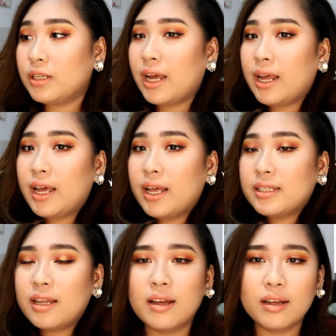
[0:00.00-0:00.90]

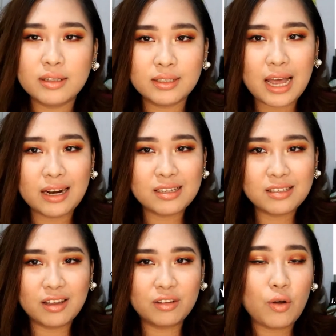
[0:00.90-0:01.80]
And that is
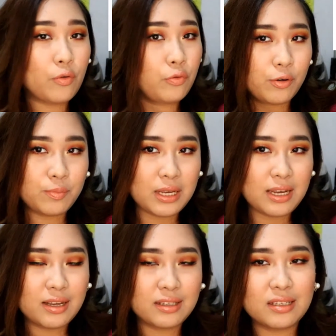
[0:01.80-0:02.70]
it for
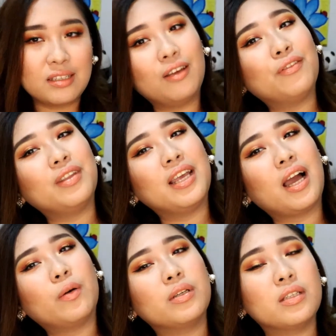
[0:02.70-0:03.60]
me this evening.
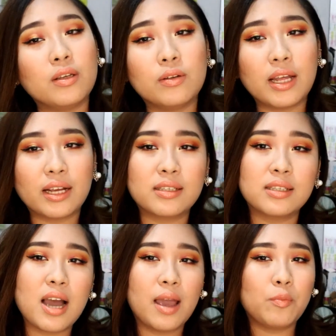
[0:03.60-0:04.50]
I will see you next
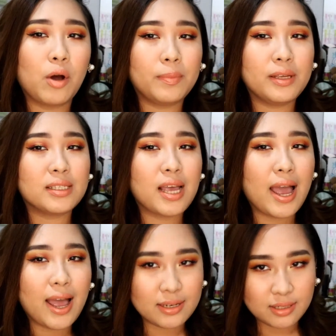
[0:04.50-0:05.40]
time, One Piece,
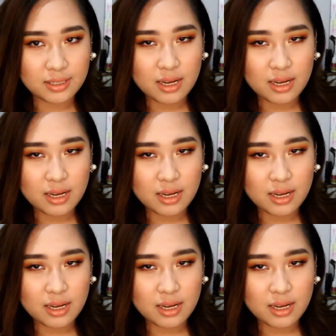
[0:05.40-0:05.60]
and